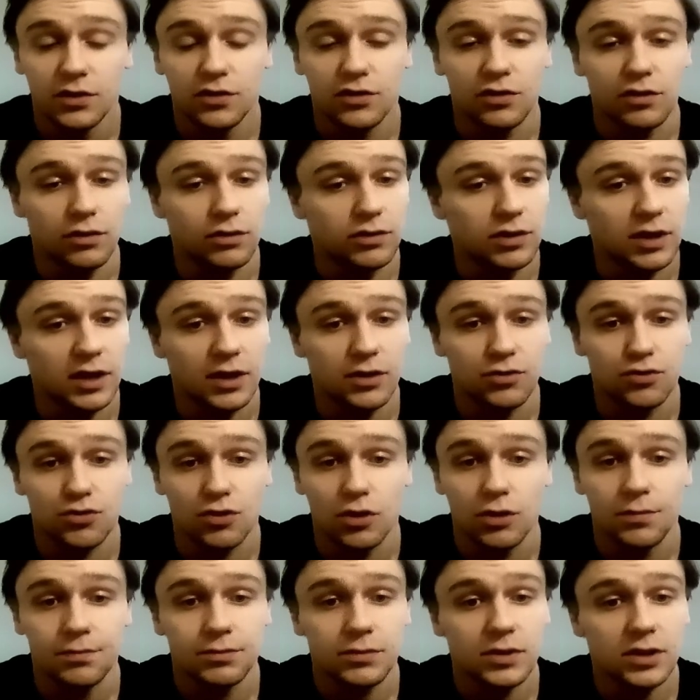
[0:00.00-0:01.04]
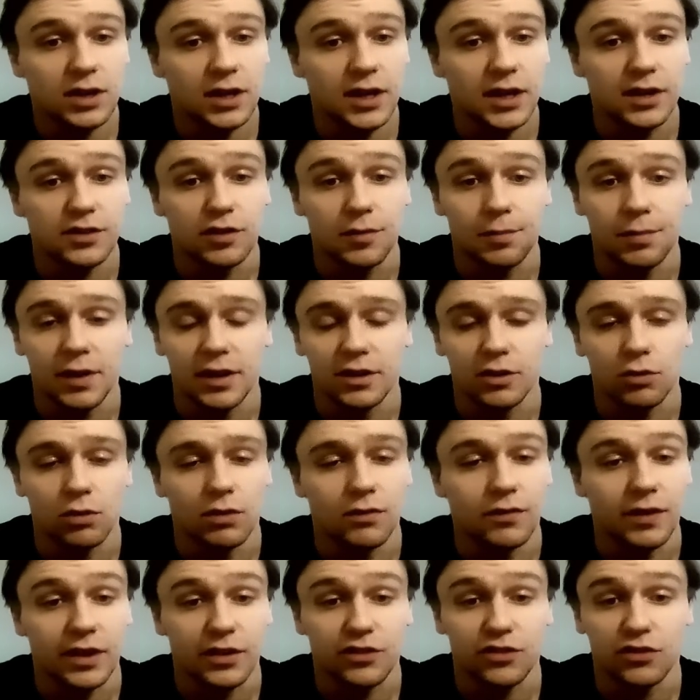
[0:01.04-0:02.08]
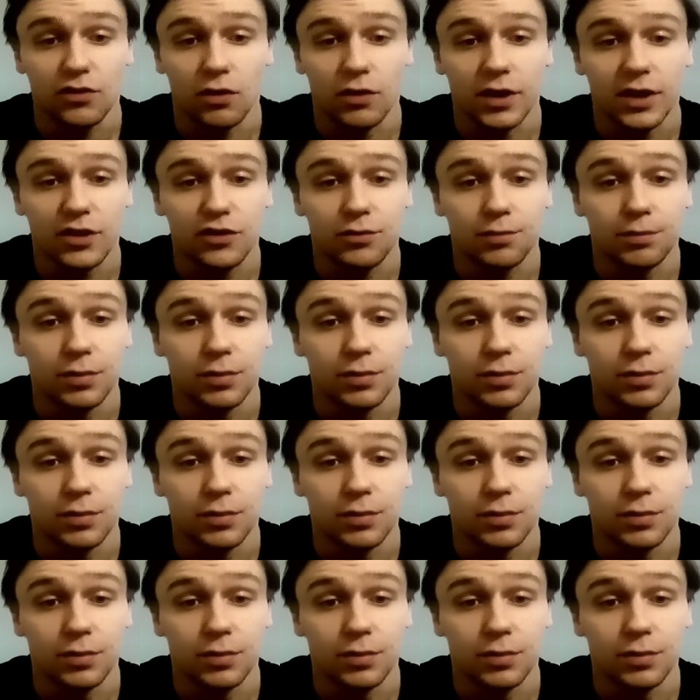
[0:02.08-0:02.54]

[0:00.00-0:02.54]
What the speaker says: to the intro, depending on what that song is.